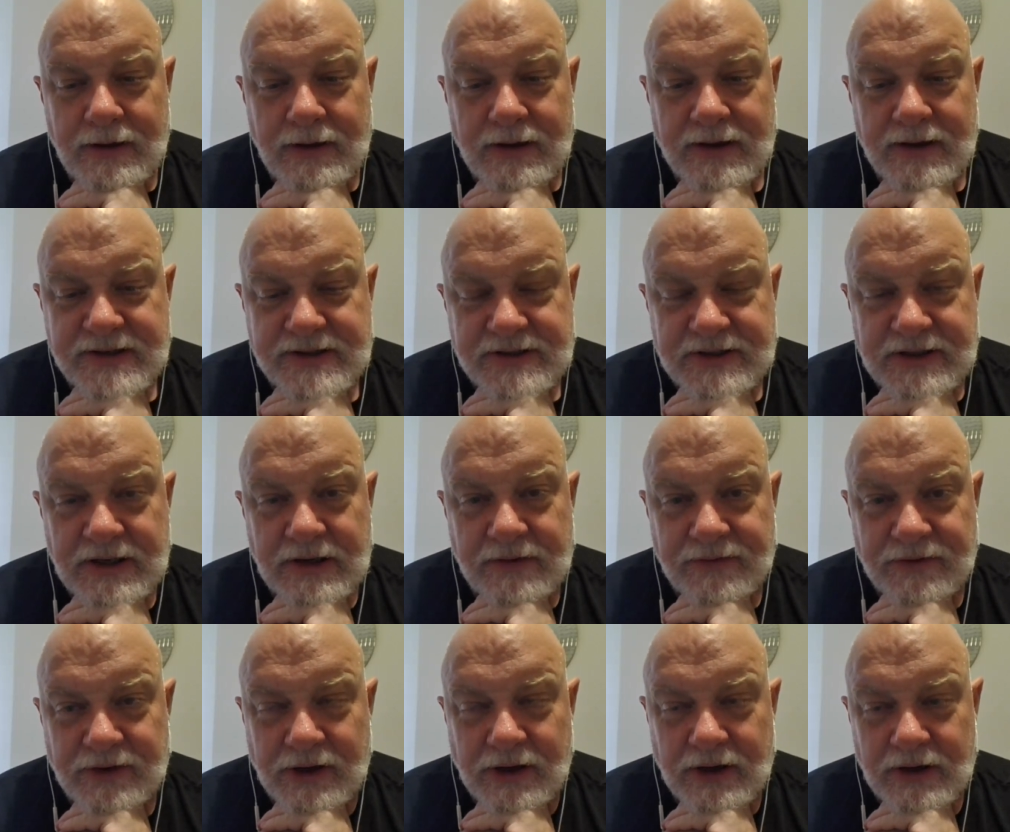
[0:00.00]

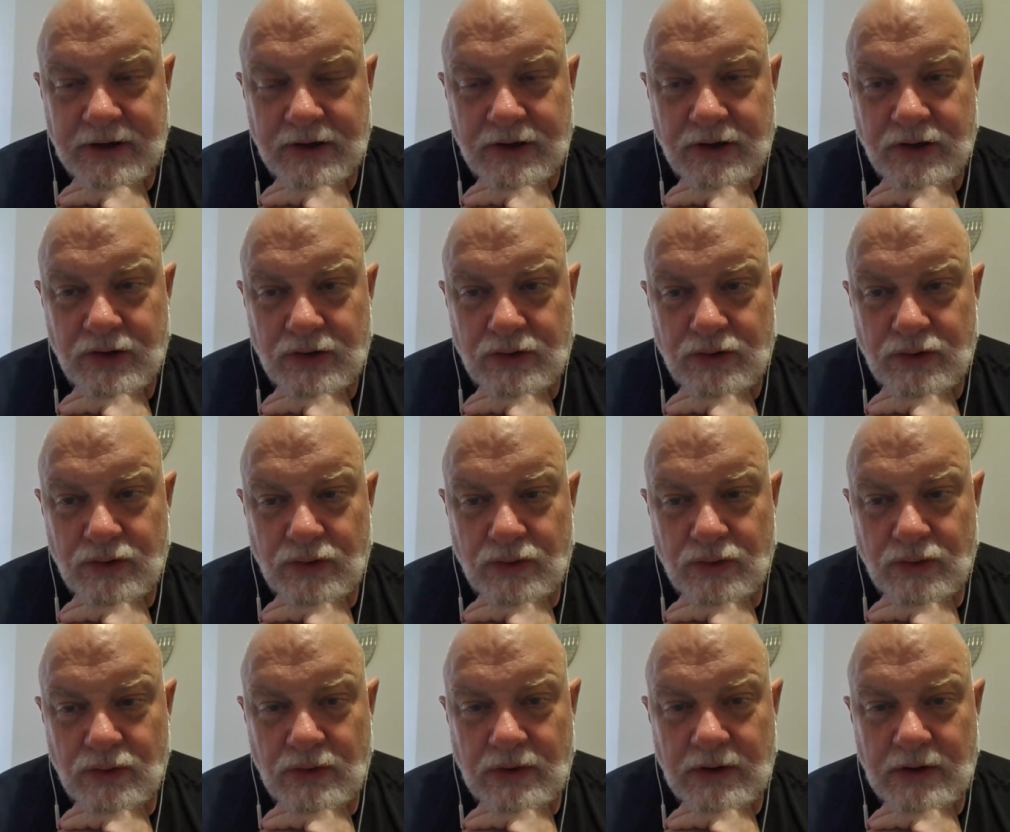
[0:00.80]
Steve
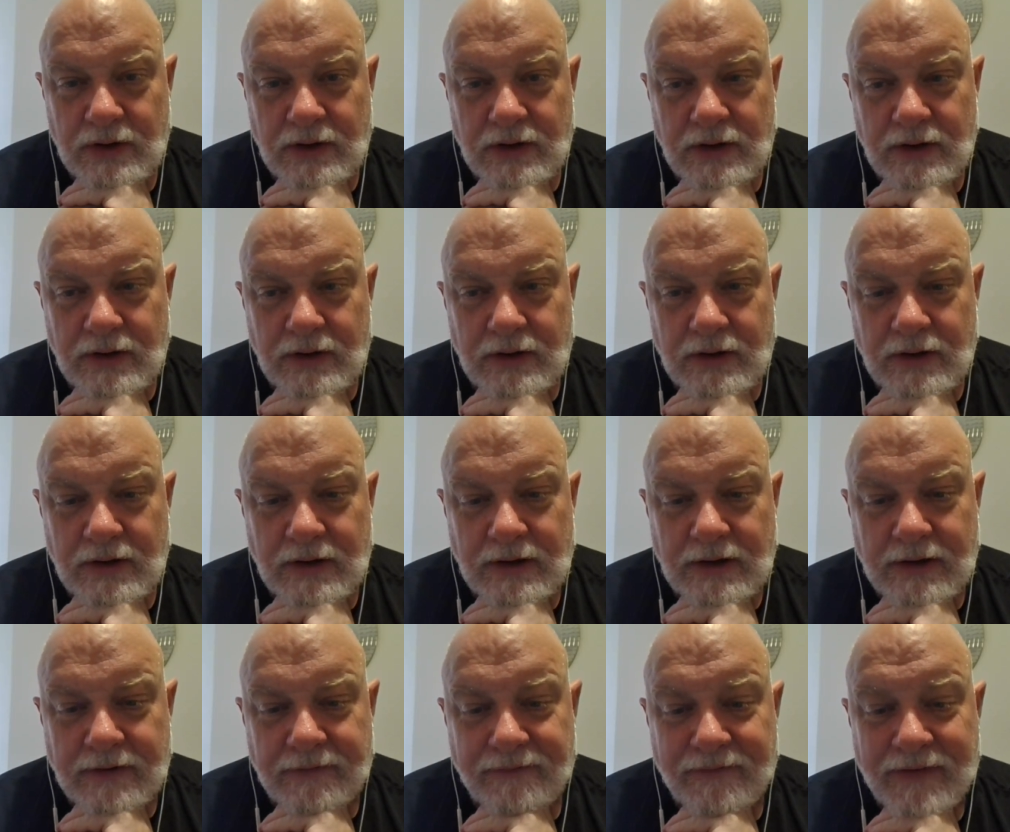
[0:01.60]
Donahue
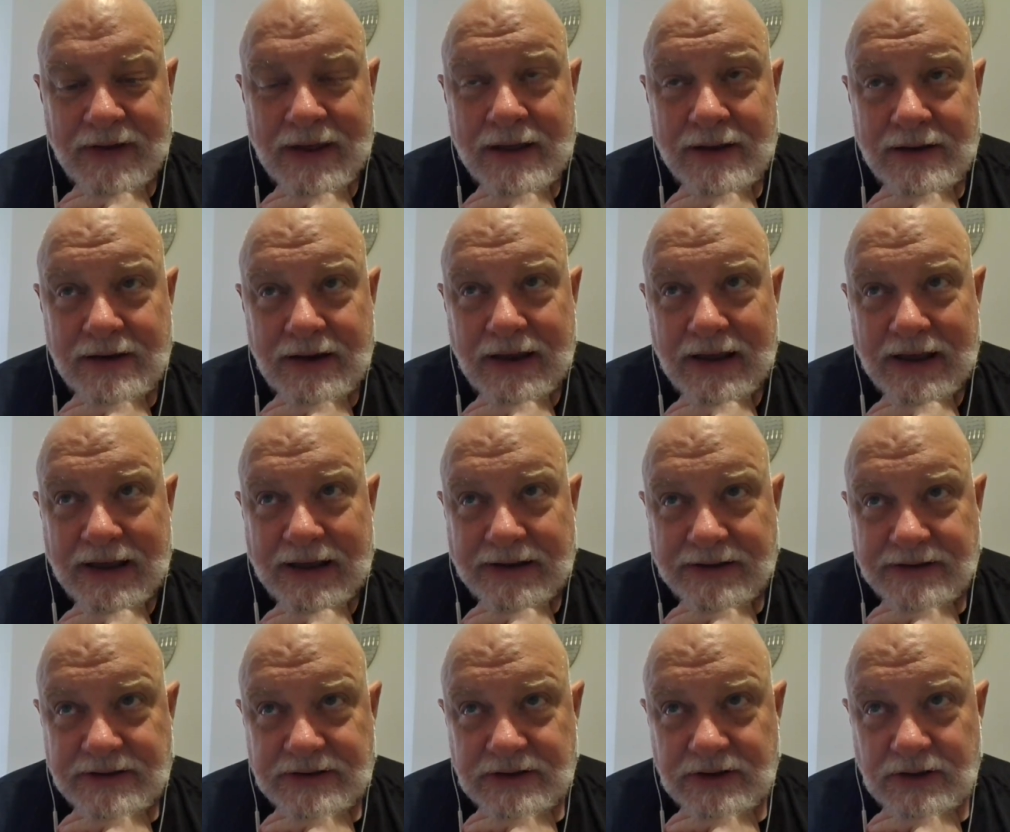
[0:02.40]
fan
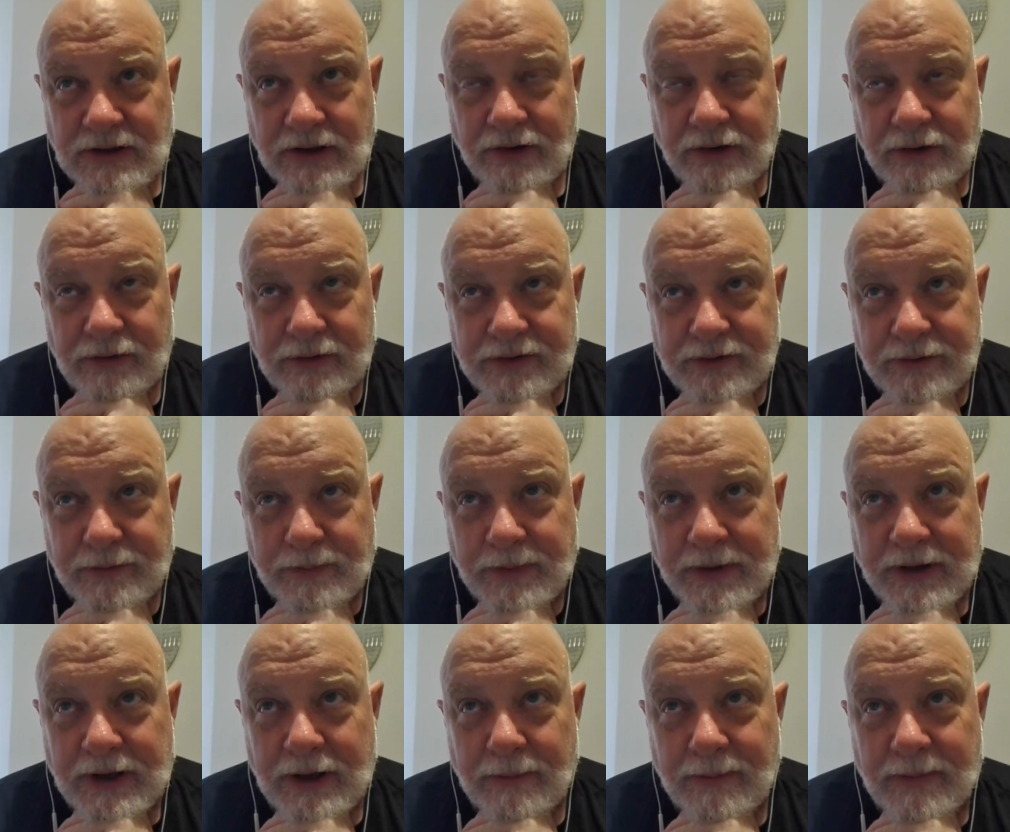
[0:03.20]
cast, although it's
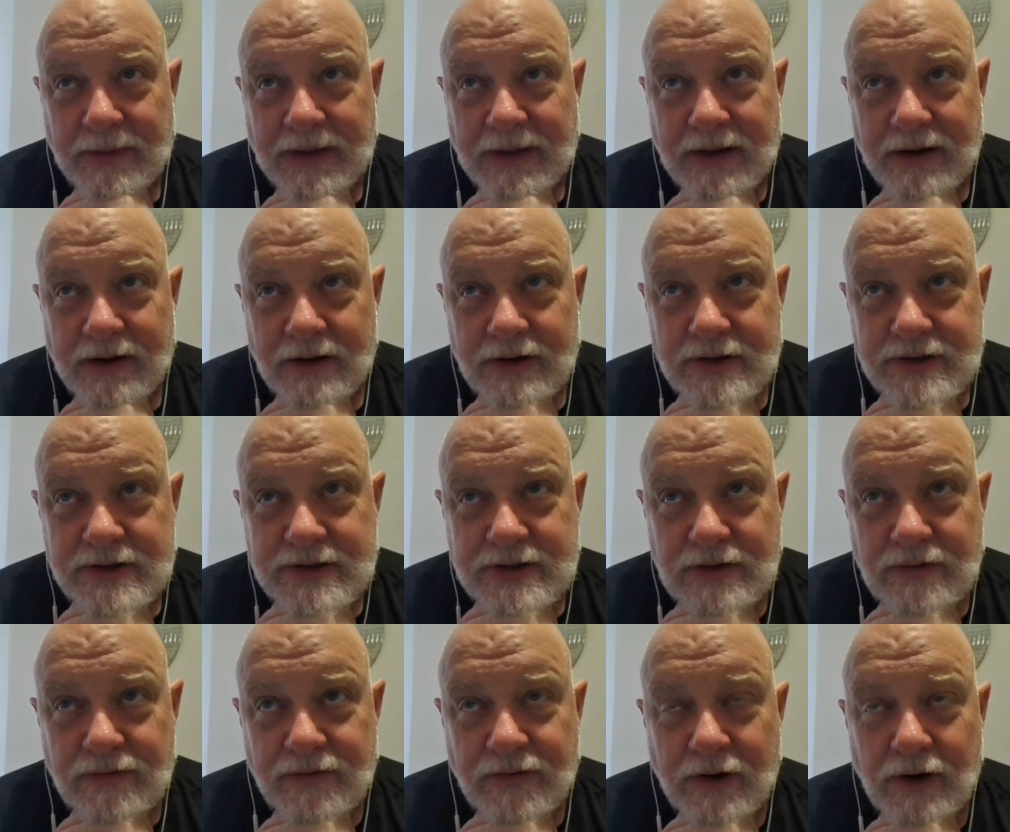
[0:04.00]
become that
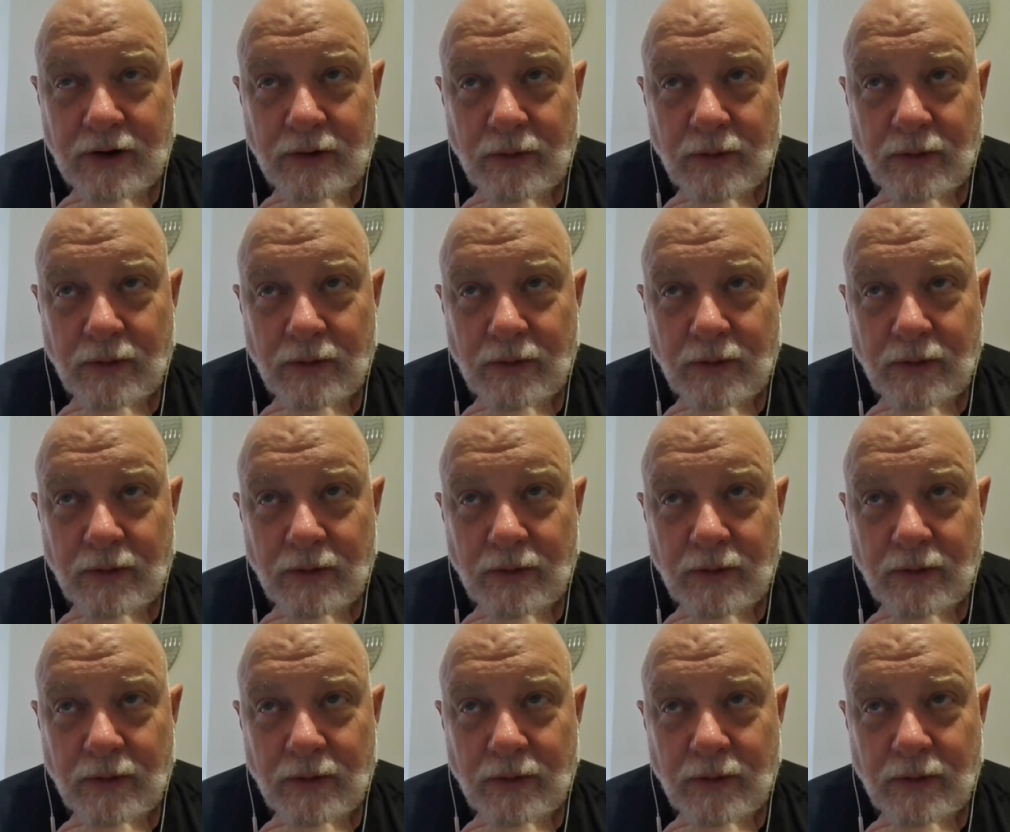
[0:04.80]
so far.